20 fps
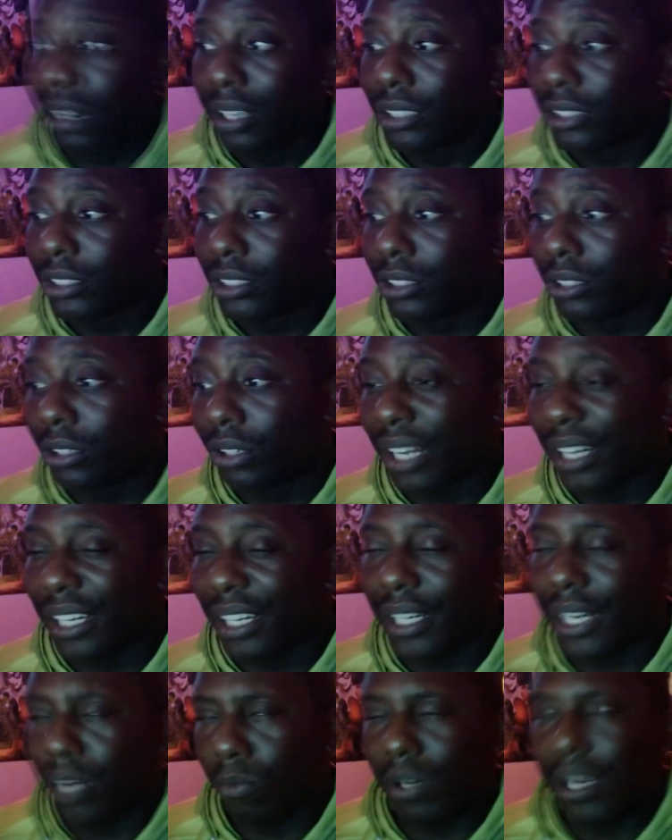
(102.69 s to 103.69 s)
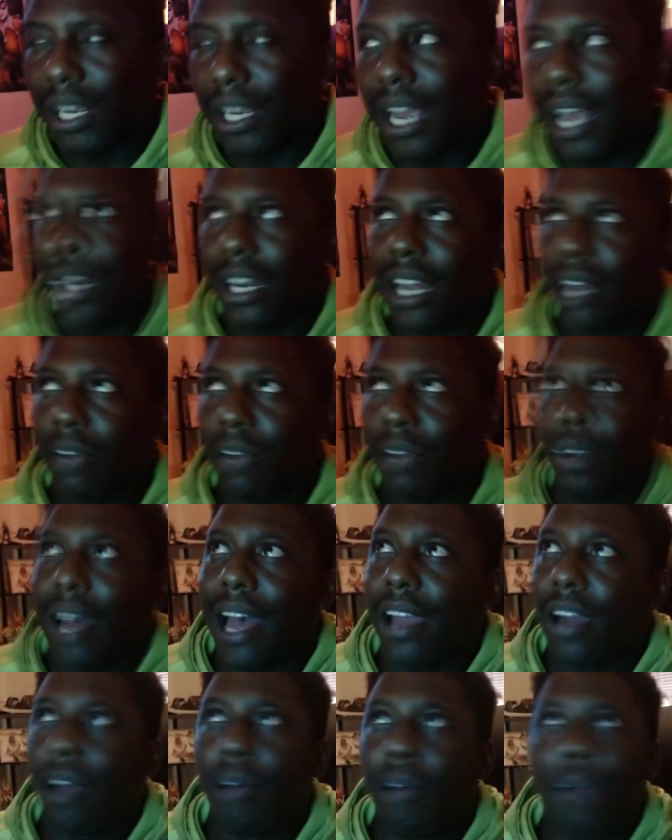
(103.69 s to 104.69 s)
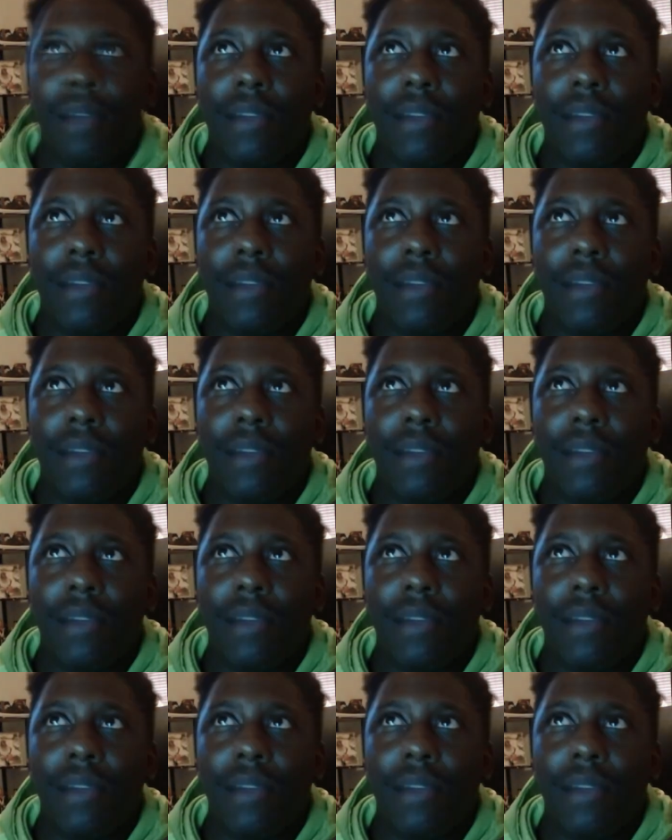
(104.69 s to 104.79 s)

So I think they really had to like rely on, man,